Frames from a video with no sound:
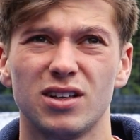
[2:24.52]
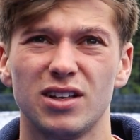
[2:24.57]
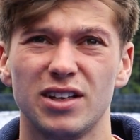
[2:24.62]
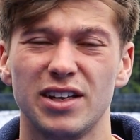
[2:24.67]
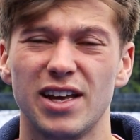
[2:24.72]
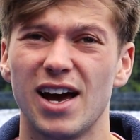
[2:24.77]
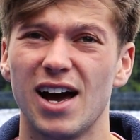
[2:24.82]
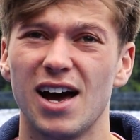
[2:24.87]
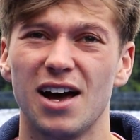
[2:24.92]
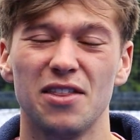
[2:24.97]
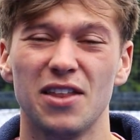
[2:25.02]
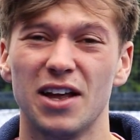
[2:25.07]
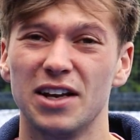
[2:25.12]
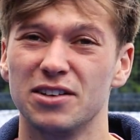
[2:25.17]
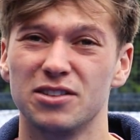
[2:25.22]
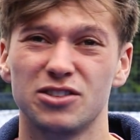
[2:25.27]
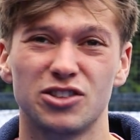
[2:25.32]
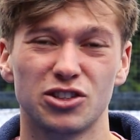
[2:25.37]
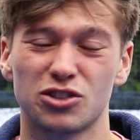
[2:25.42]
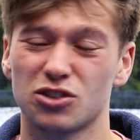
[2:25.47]
and
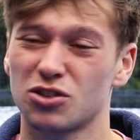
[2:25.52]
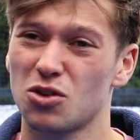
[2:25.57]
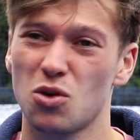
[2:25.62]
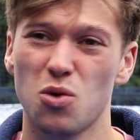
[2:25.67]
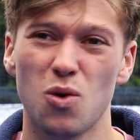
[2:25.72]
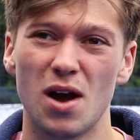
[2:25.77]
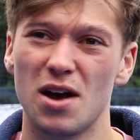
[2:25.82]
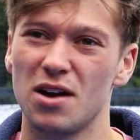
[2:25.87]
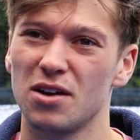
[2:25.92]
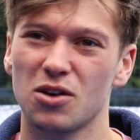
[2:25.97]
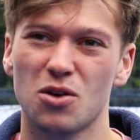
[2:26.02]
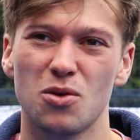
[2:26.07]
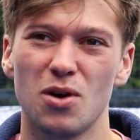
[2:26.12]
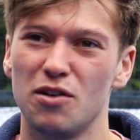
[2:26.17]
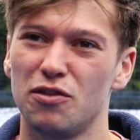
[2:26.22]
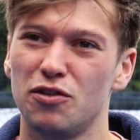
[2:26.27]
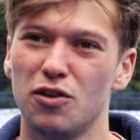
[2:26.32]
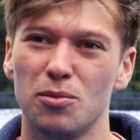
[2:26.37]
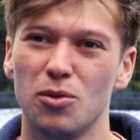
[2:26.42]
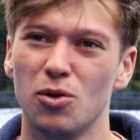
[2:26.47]
then just quit
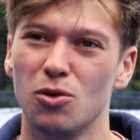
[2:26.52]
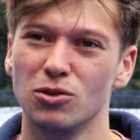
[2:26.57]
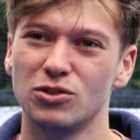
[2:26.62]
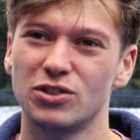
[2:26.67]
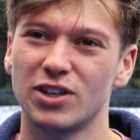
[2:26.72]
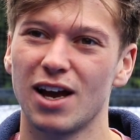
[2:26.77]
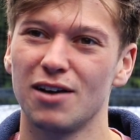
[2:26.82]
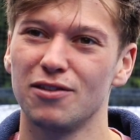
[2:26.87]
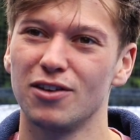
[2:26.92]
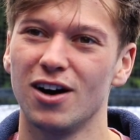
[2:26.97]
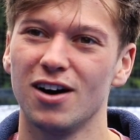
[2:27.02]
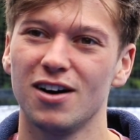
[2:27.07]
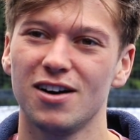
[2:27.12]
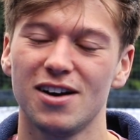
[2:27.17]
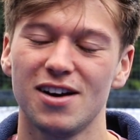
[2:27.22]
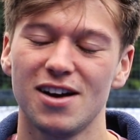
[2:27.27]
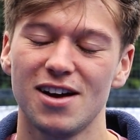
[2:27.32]
football altogether,